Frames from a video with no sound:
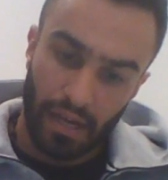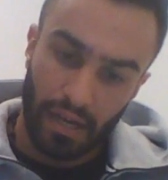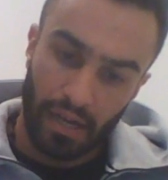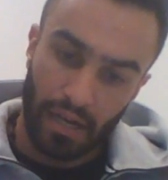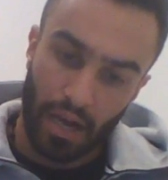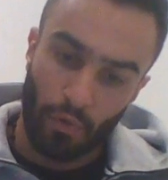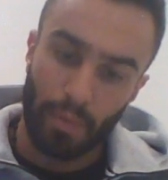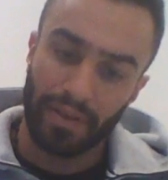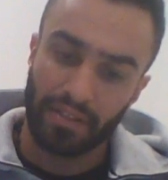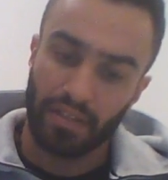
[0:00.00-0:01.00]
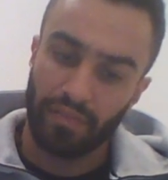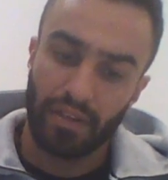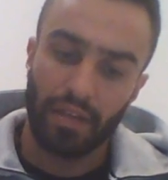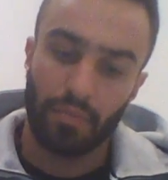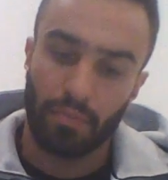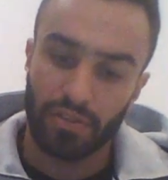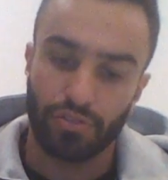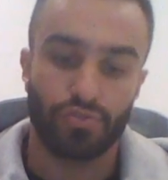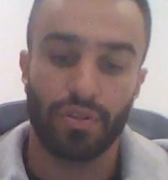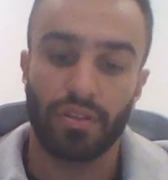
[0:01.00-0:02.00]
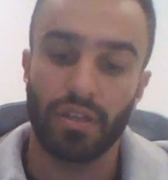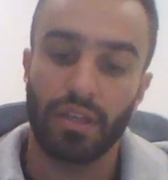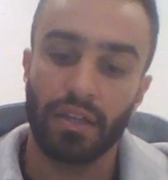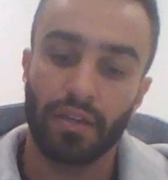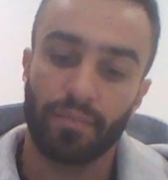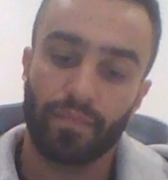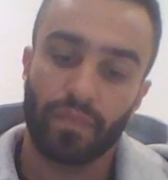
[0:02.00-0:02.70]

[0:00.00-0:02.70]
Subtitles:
aerobic activity, muscle strengthening,